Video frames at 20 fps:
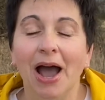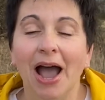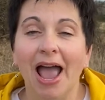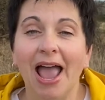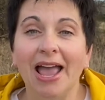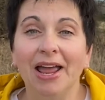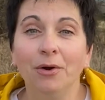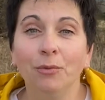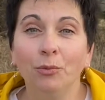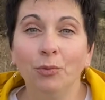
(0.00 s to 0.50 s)

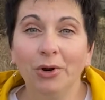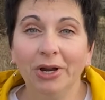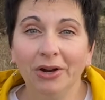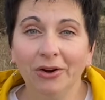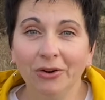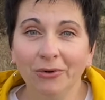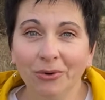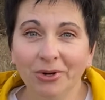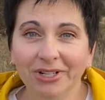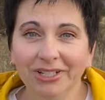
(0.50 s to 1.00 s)
And we're
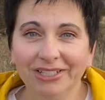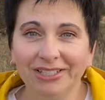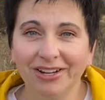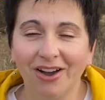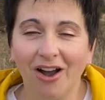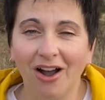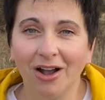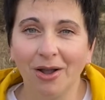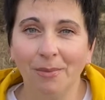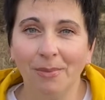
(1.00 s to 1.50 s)
going to
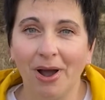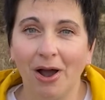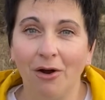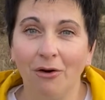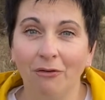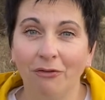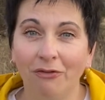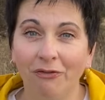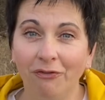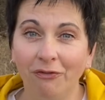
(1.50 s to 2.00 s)
talk
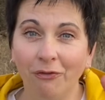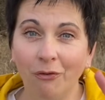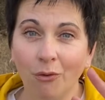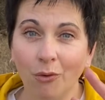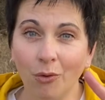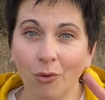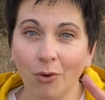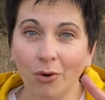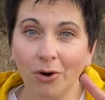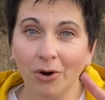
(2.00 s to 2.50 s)
about
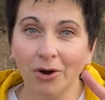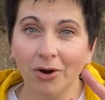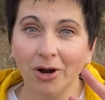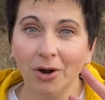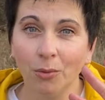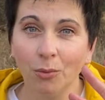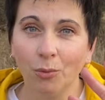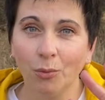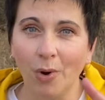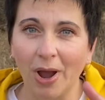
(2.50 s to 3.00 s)
four
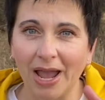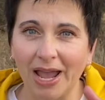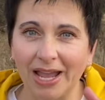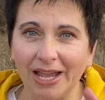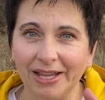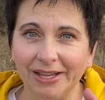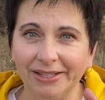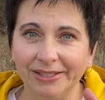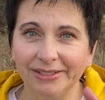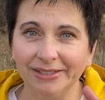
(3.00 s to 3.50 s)

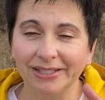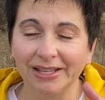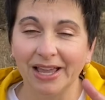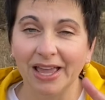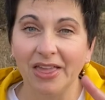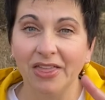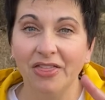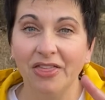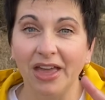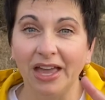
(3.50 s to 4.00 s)
ways
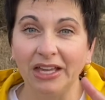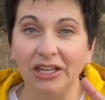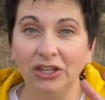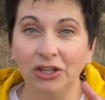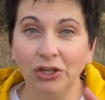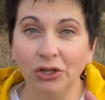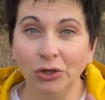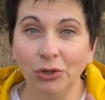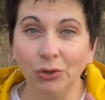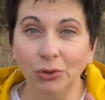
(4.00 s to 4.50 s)
that
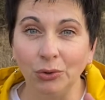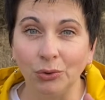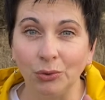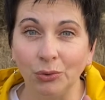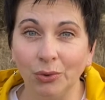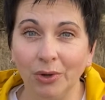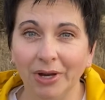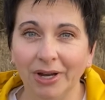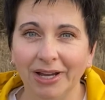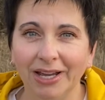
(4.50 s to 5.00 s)

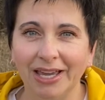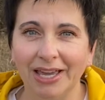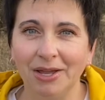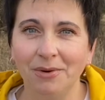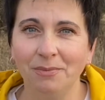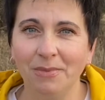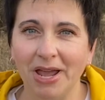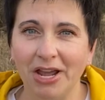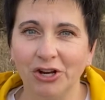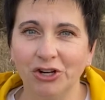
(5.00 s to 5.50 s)
you can
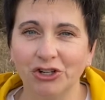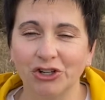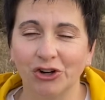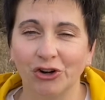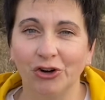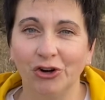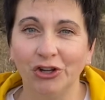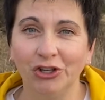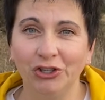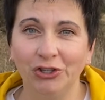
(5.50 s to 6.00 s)
make
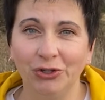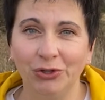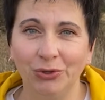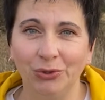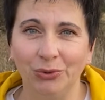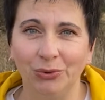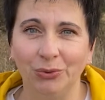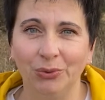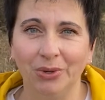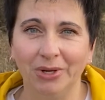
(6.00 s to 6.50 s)
sure
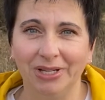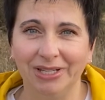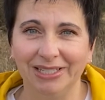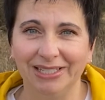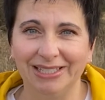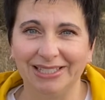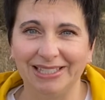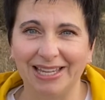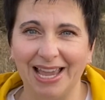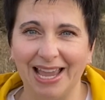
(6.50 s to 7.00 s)
you
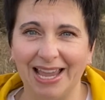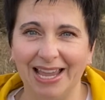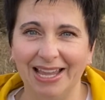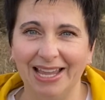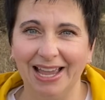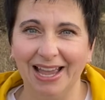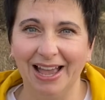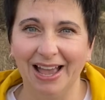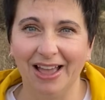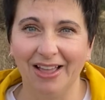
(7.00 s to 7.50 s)
stay
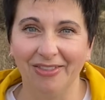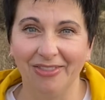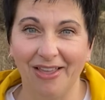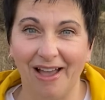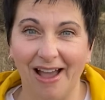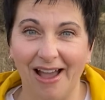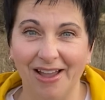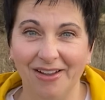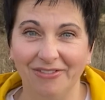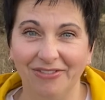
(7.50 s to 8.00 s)

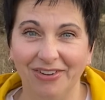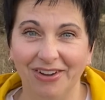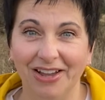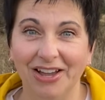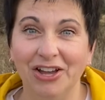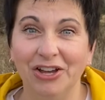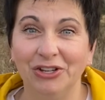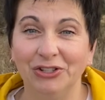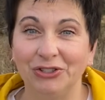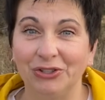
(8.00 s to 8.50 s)
alive.
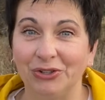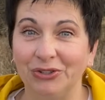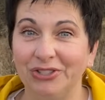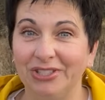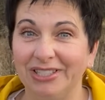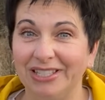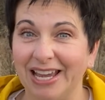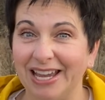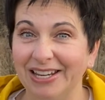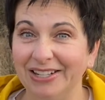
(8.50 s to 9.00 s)
So
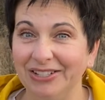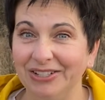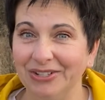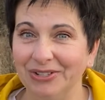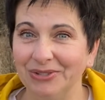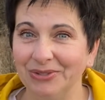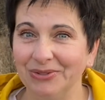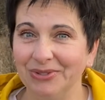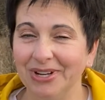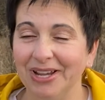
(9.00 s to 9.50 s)
stay
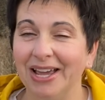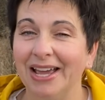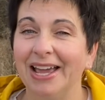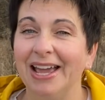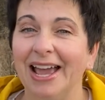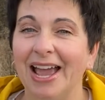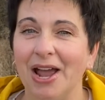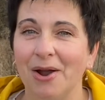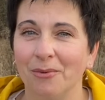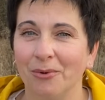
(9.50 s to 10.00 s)
tuned
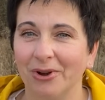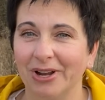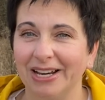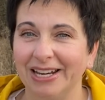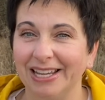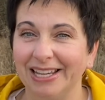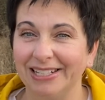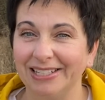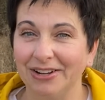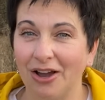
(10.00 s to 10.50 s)
and we're gonna
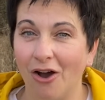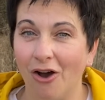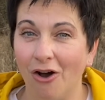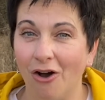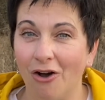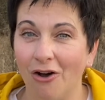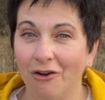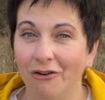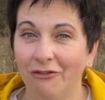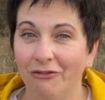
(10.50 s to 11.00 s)
get to
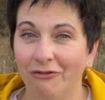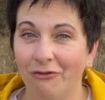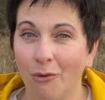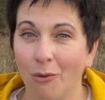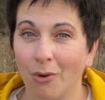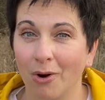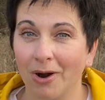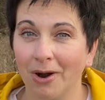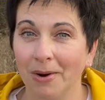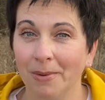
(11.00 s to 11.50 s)
all
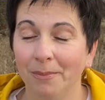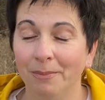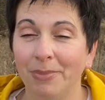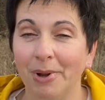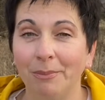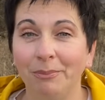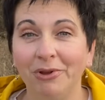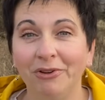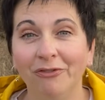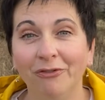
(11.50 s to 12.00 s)
four.
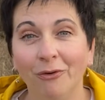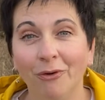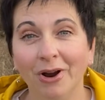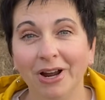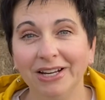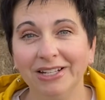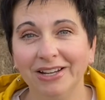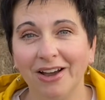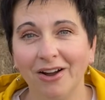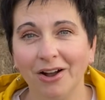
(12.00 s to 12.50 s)
But before I
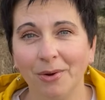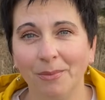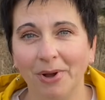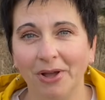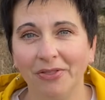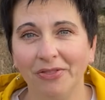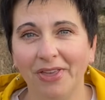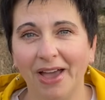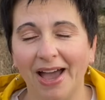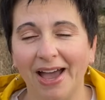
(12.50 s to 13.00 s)
talk
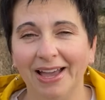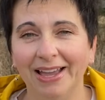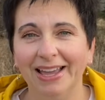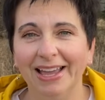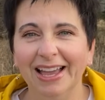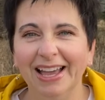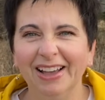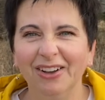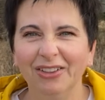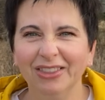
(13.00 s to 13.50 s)
about that,
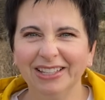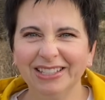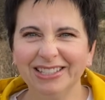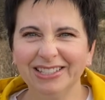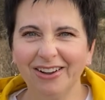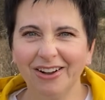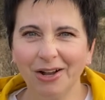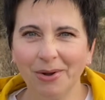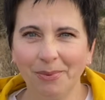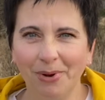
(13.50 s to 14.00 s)
let's
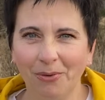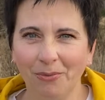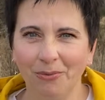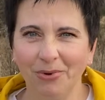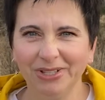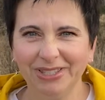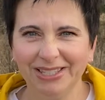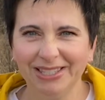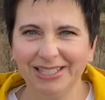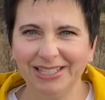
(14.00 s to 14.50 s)
talk about
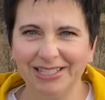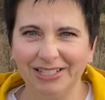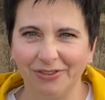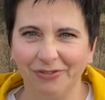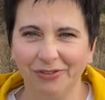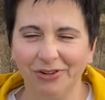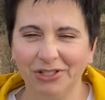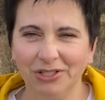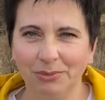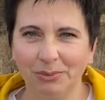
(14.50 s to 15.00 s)
what's the
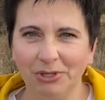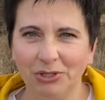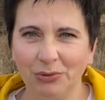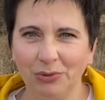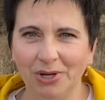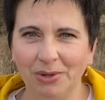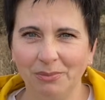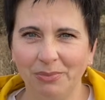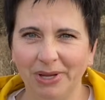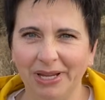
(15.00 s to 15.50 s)
difference
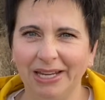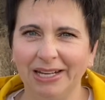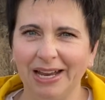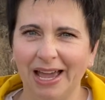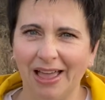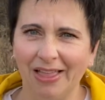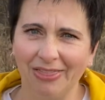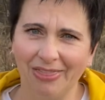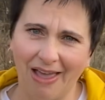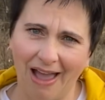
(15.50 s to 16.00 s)
between being
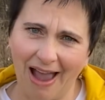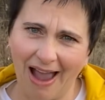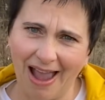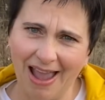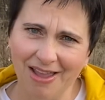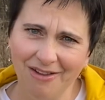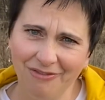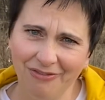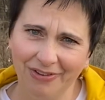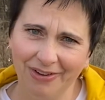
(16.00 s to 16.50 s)

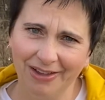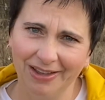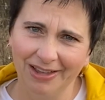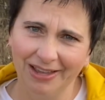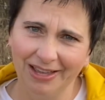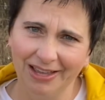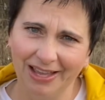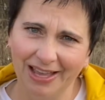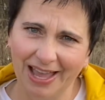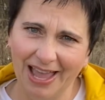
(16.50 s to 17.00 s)
alive
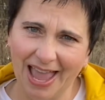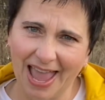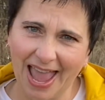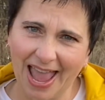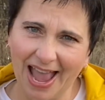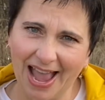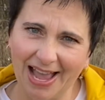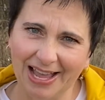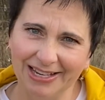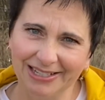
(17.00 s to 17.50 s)

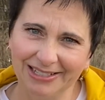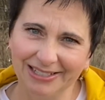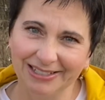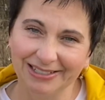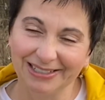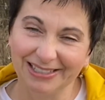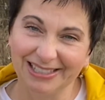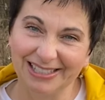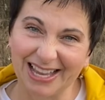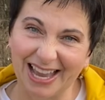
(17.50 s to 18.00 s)
and
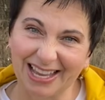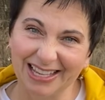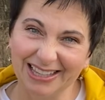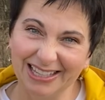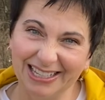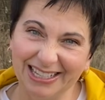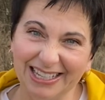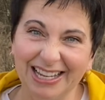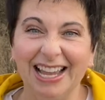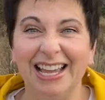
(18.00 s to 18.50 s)

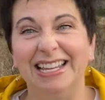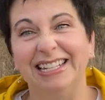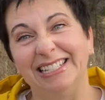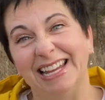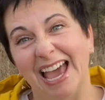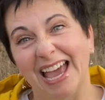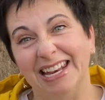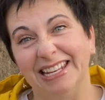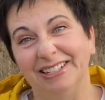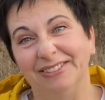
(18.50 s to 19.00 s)
sadly
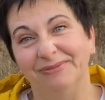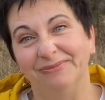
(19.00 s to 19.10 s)
dead.